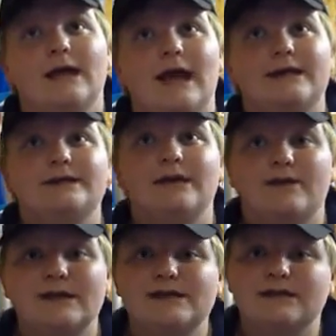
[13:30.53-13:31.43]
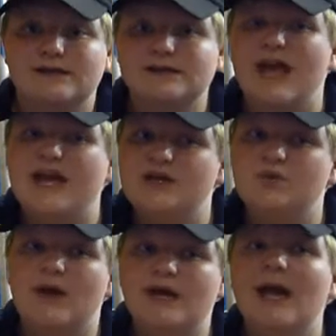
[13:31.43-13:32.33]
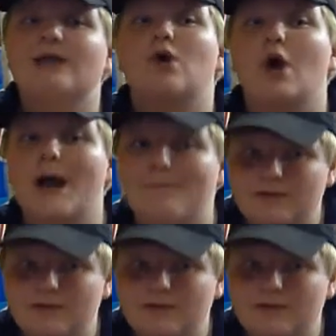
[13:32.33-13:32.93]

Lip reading: and you know he's at the stage where he has got